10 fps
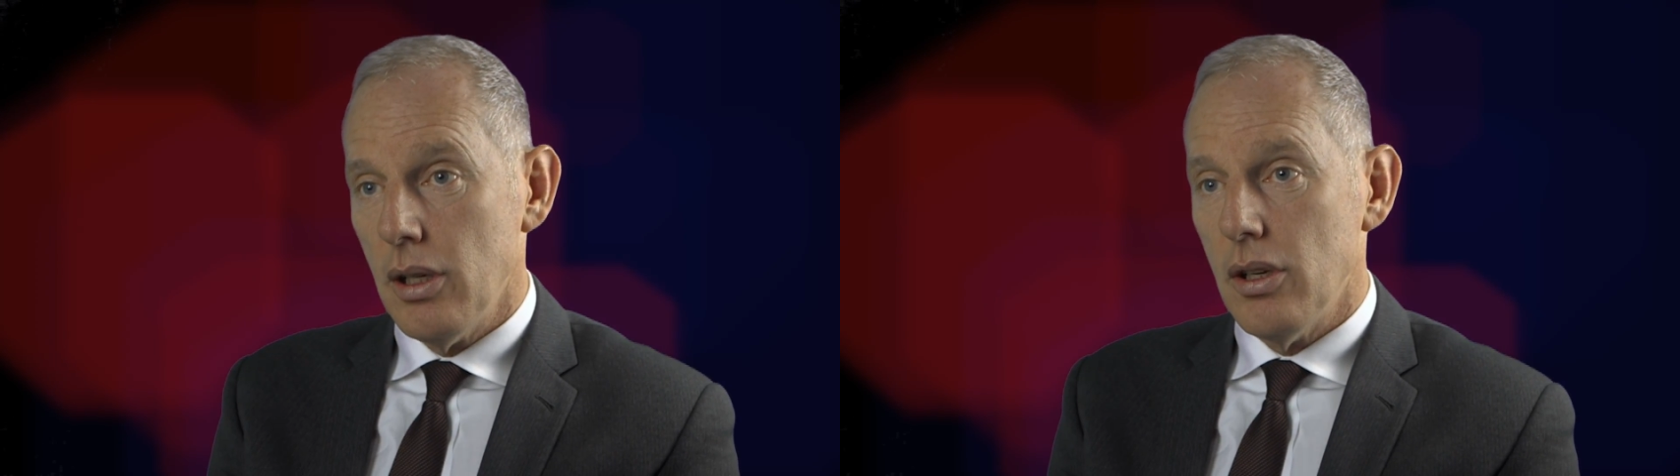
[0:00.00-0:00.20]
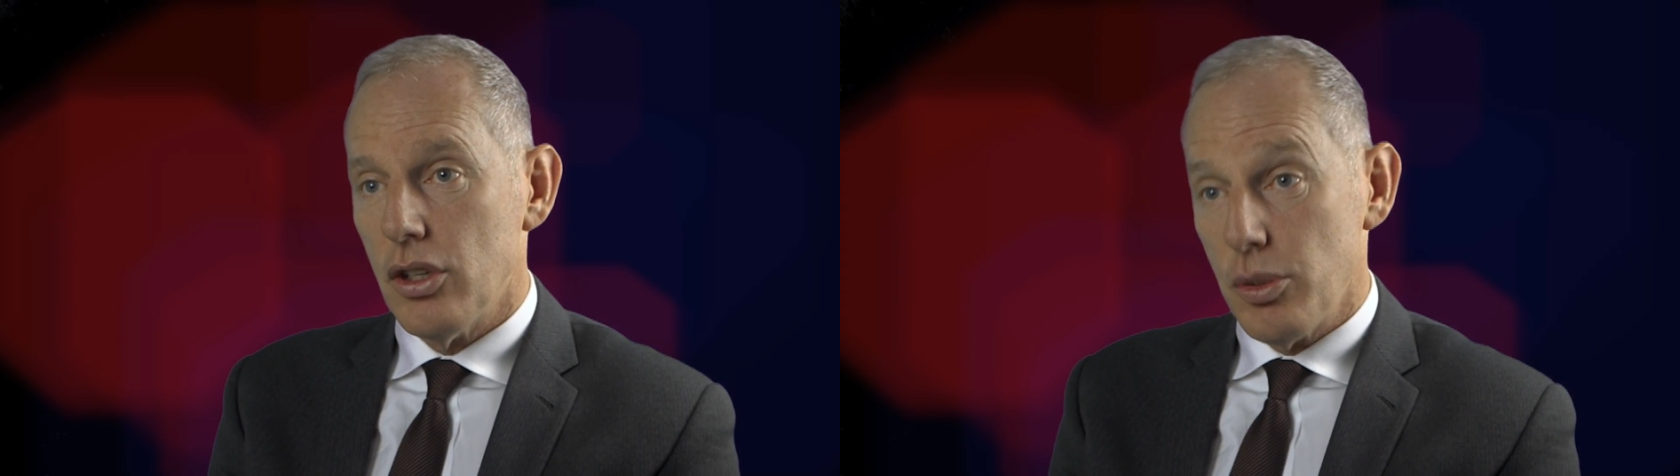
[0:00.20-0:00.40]

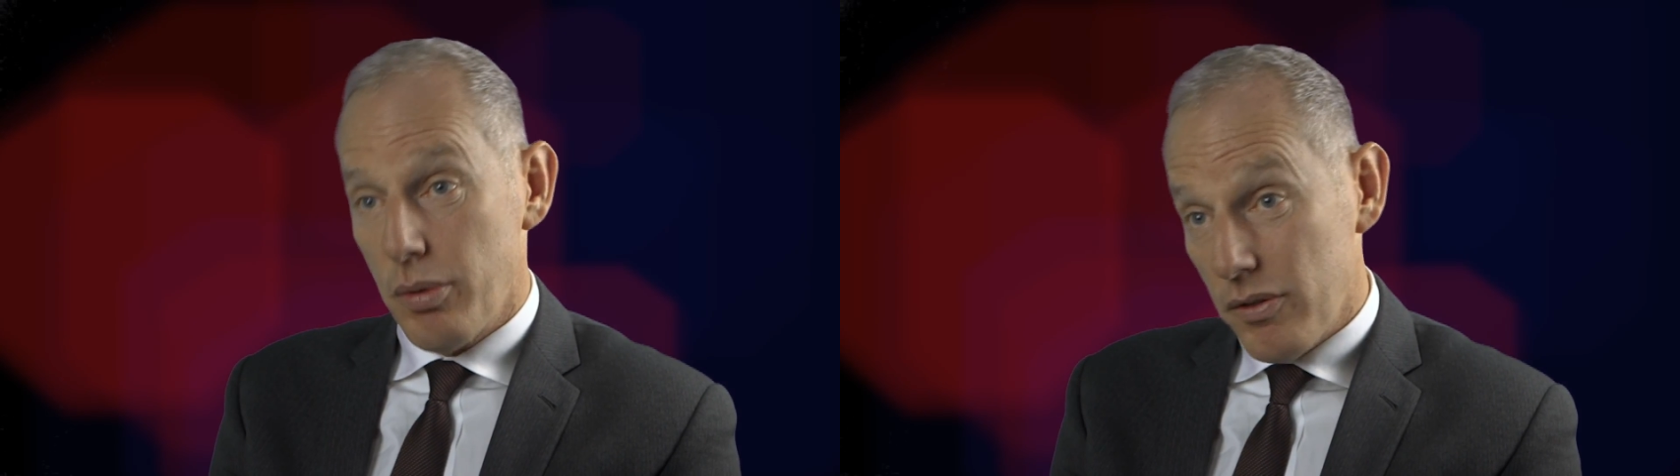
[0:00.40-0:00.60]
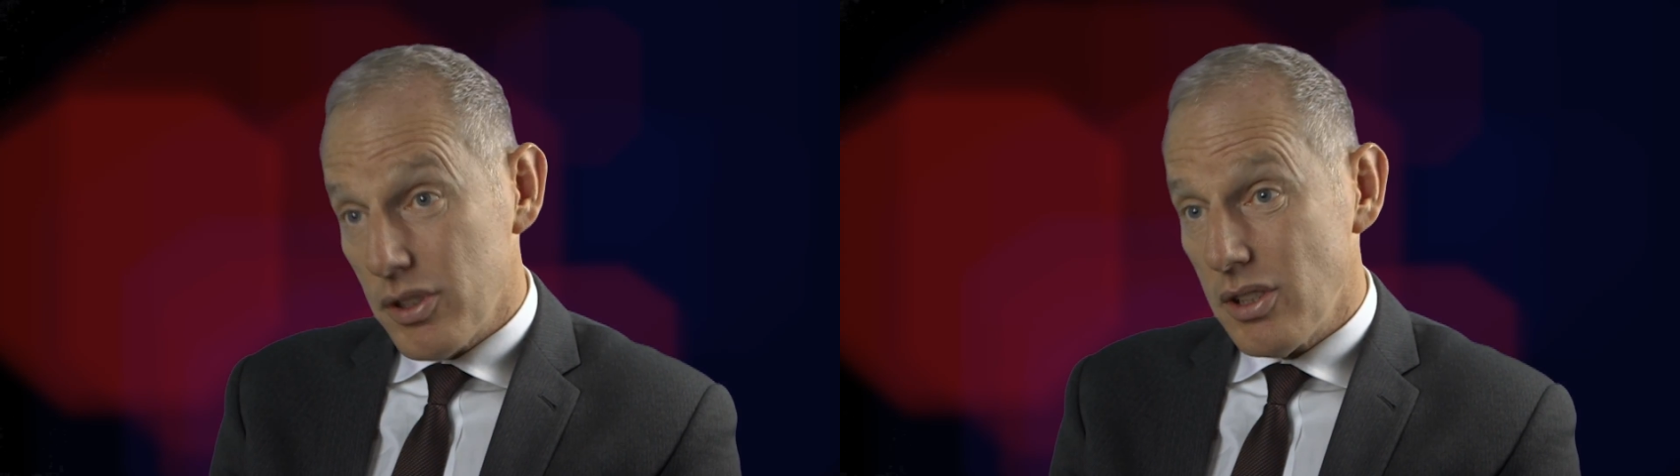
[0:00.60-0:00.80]
look at your
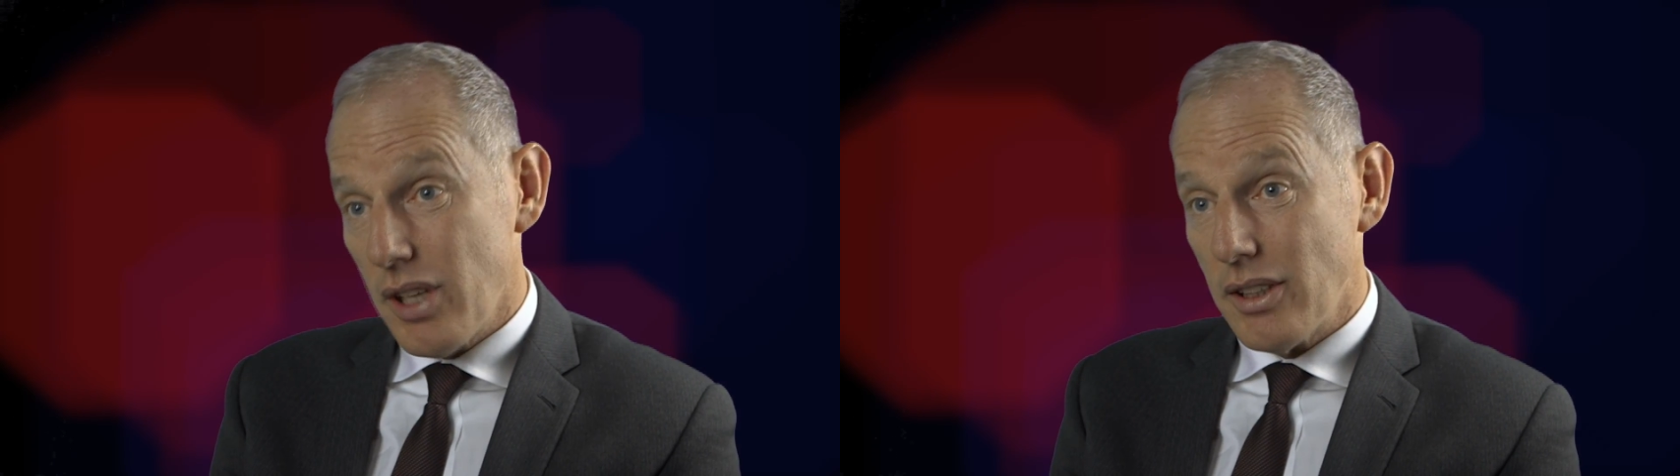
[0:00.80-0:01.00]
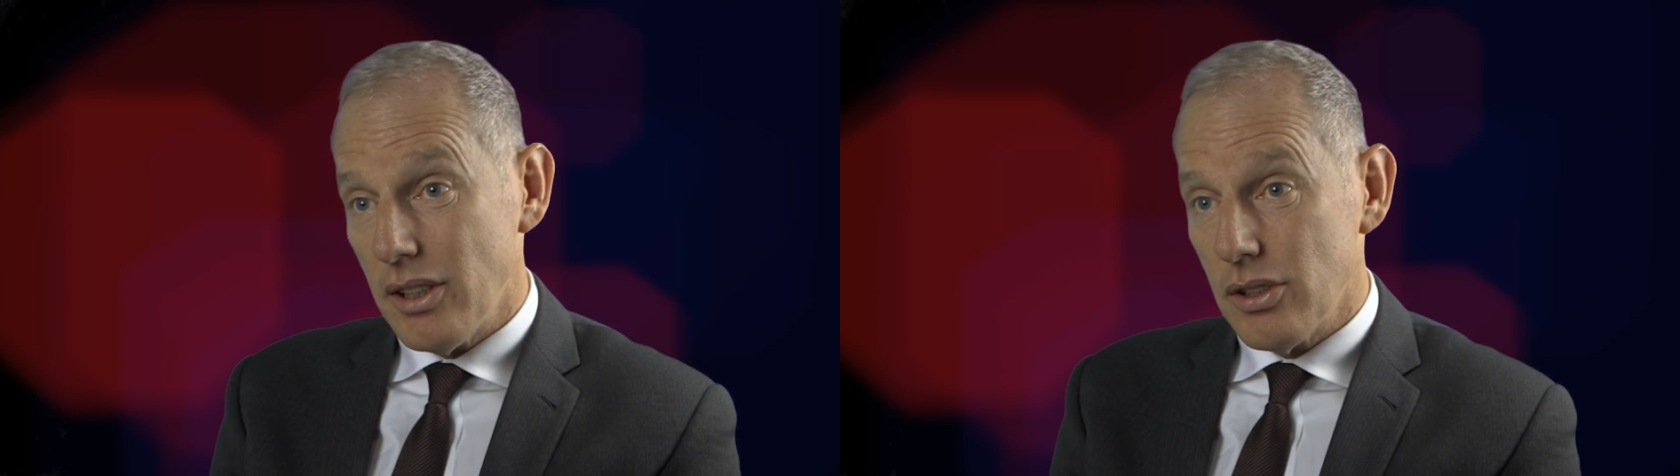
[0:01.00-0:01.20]
privacy
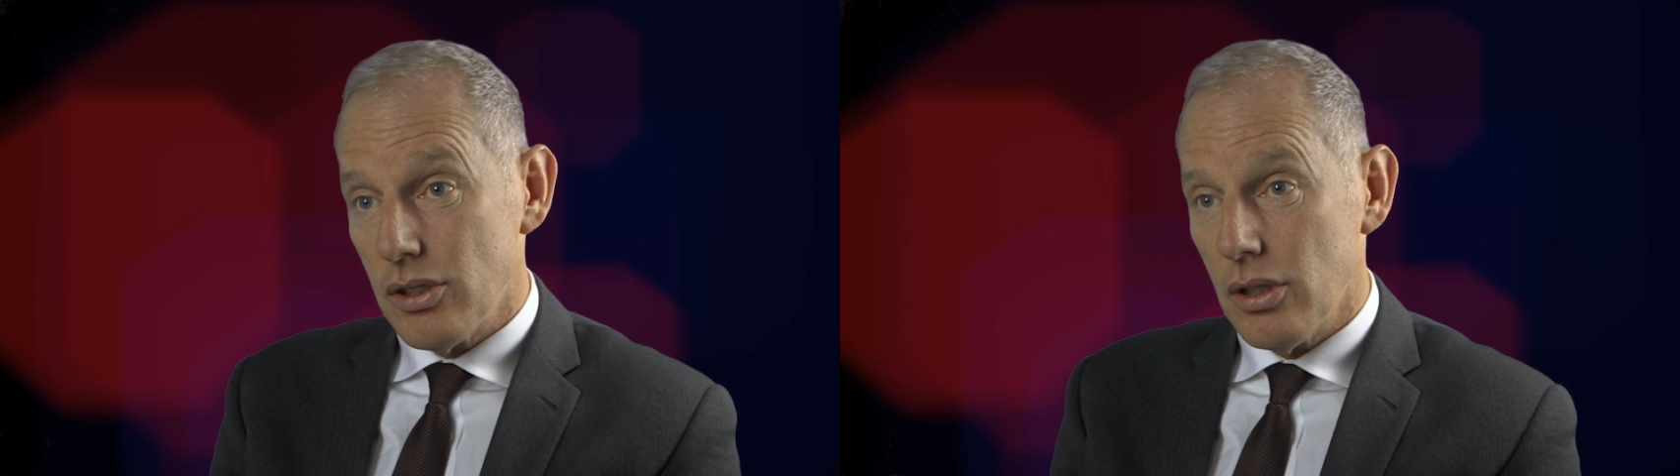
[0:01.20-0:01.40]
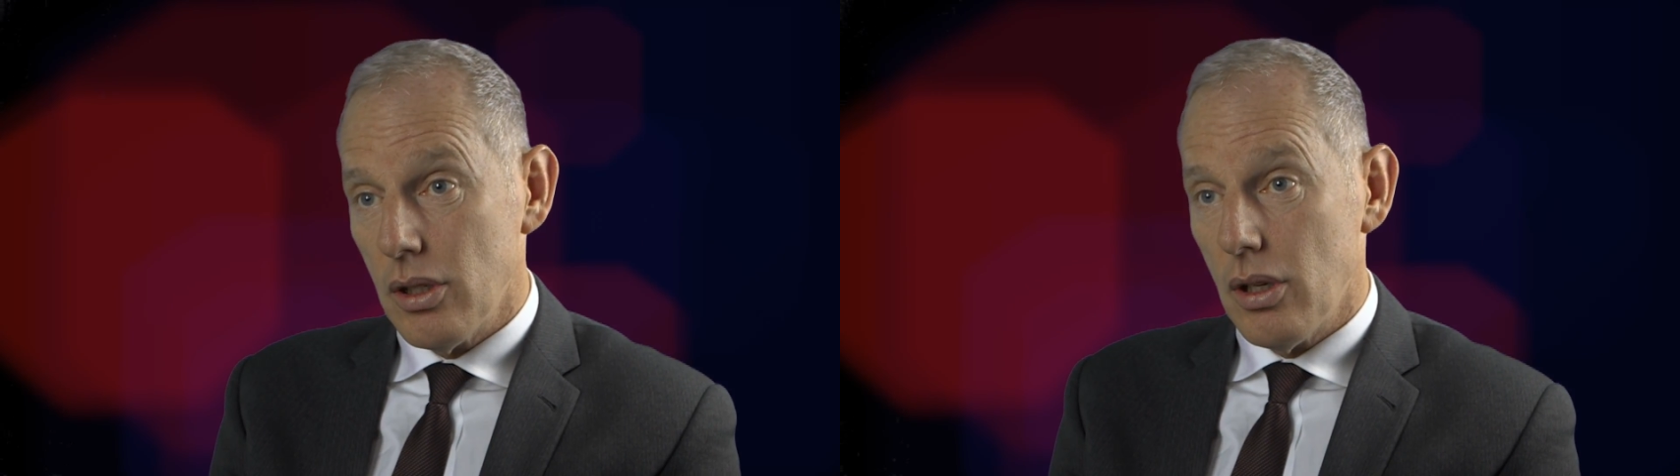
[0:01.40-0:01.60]
settings